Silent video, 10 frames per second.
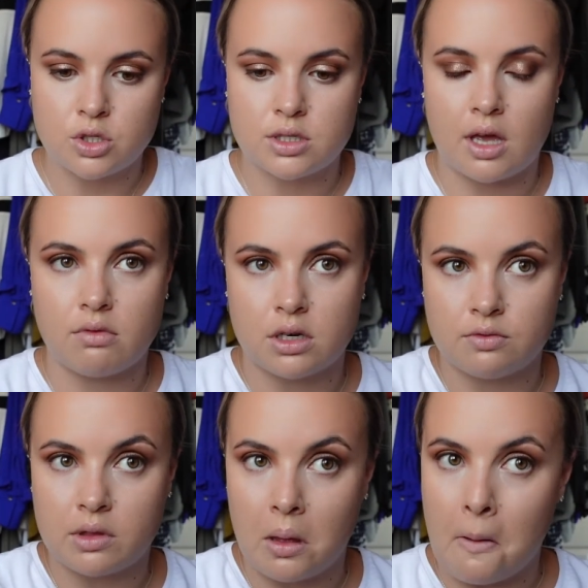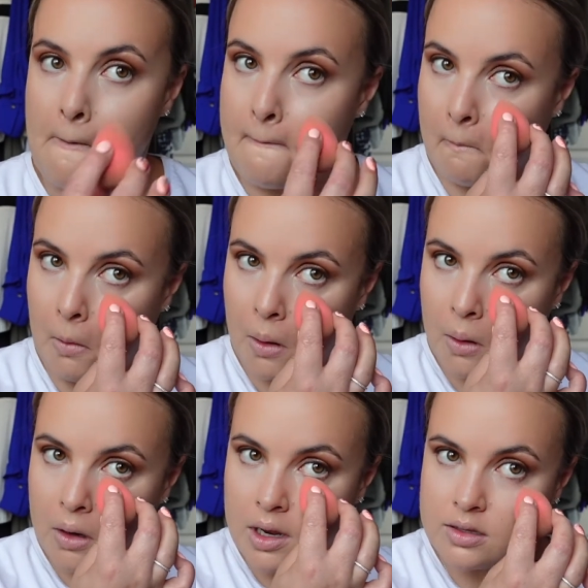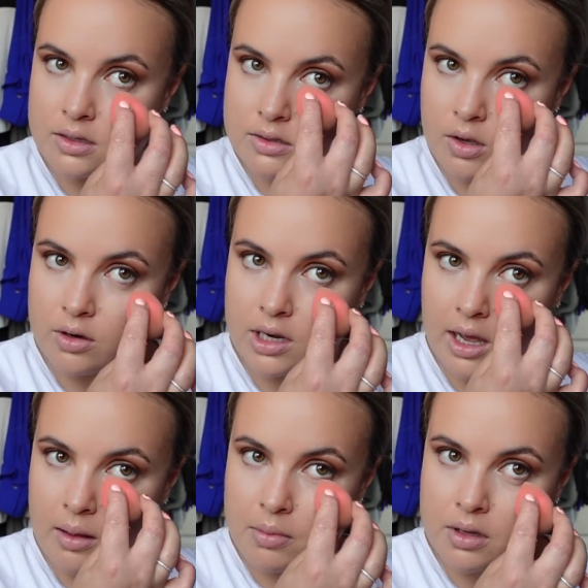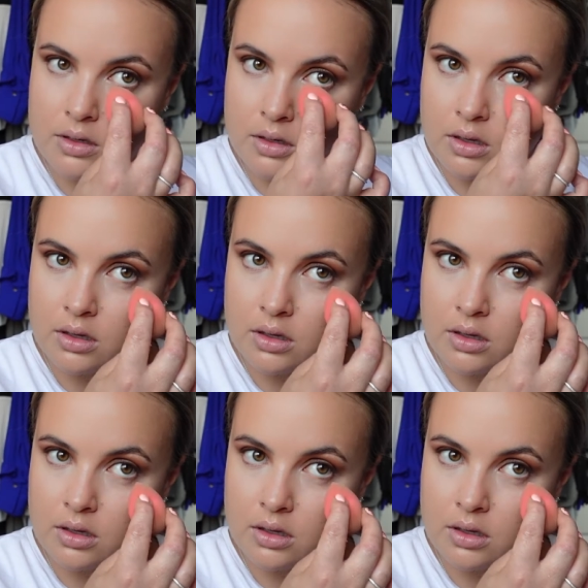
Get rid of the crease that's already happened,